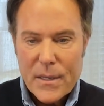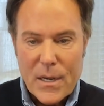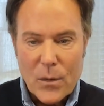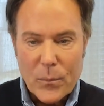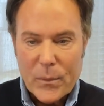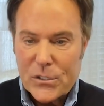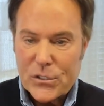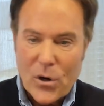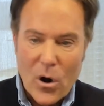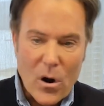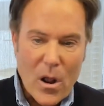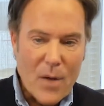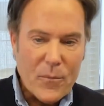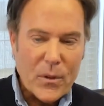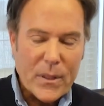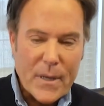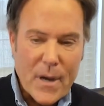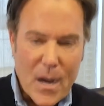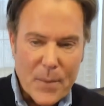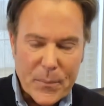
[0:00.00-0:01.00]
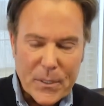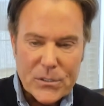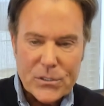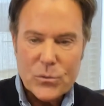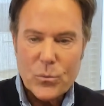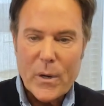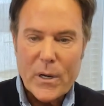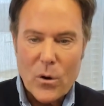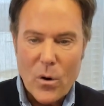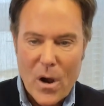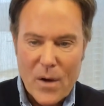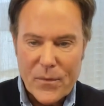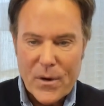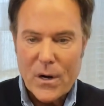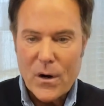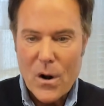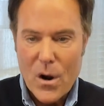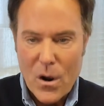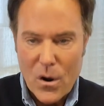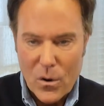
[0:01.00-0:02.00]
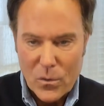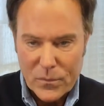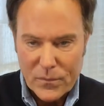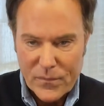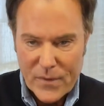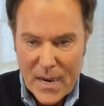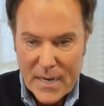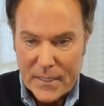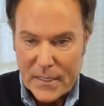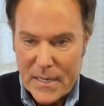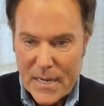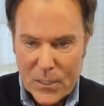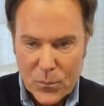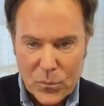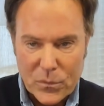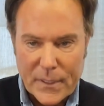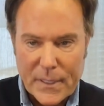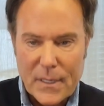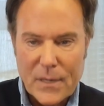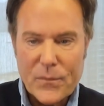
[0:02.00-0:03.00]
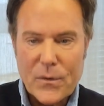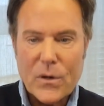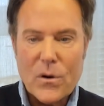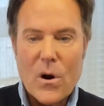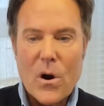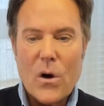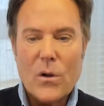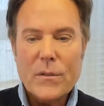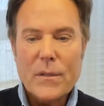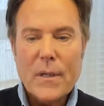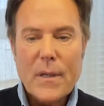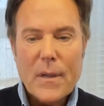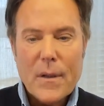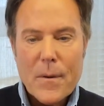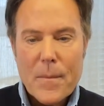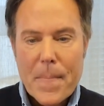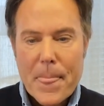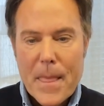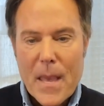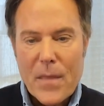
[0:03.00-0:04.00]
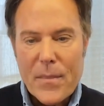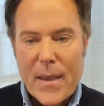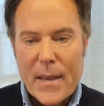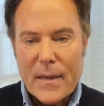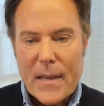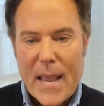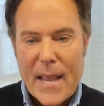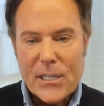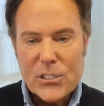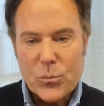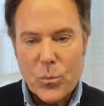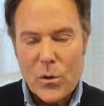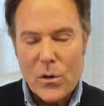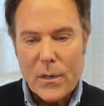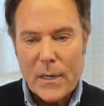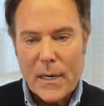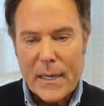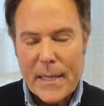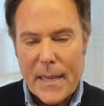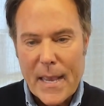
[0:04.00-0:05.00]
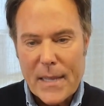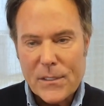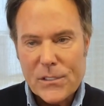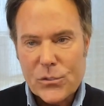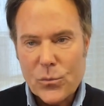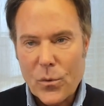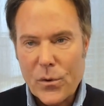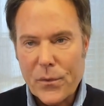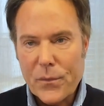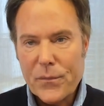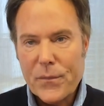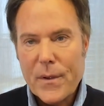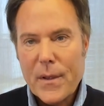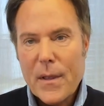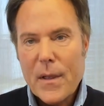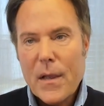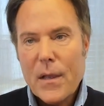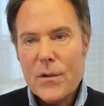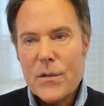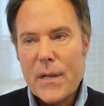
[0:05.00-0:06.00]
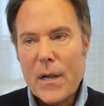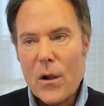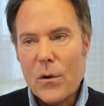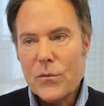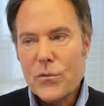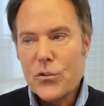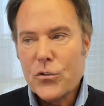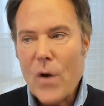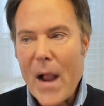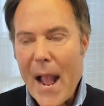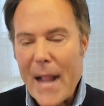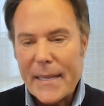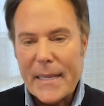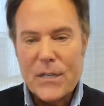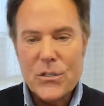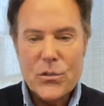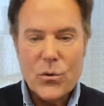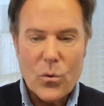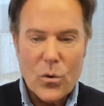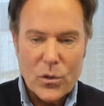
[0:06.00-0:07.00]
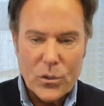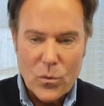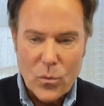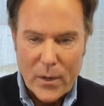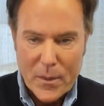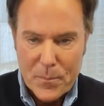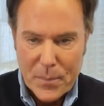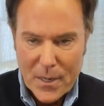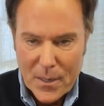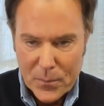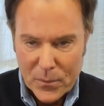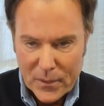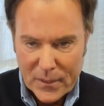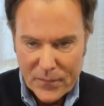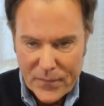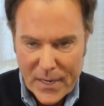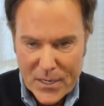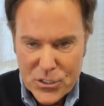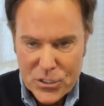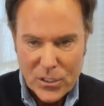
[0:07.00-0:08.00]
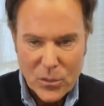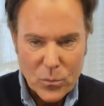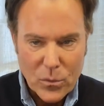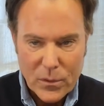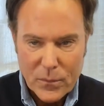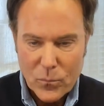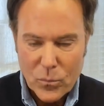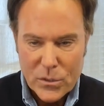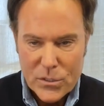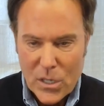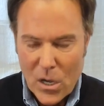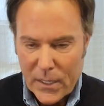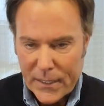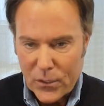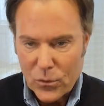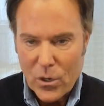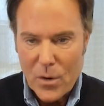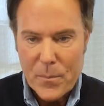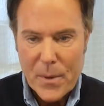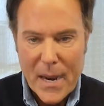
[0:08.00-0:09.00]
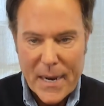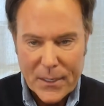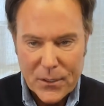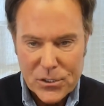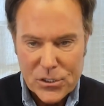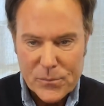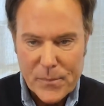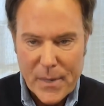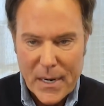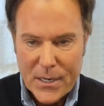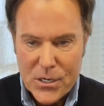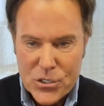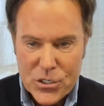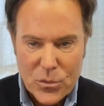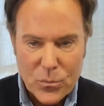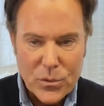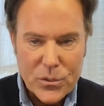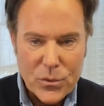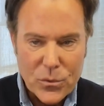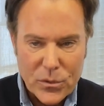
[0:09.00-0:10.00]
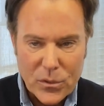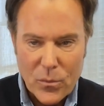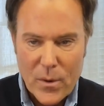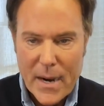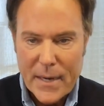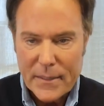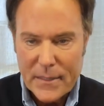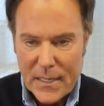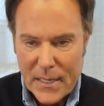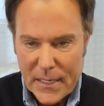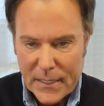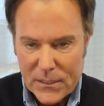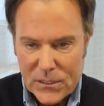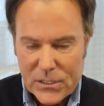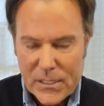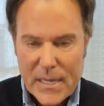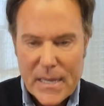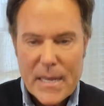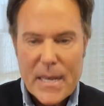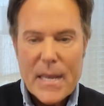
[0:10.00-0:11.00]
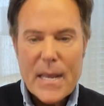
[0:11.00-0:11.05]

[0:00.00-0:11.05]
you know, we start off with Compass, we go off on our own, find it equally difficult, and then as we're again sort of you know tracking toward going public eventually we're, we're talking to our bankers making sure we're doing the right things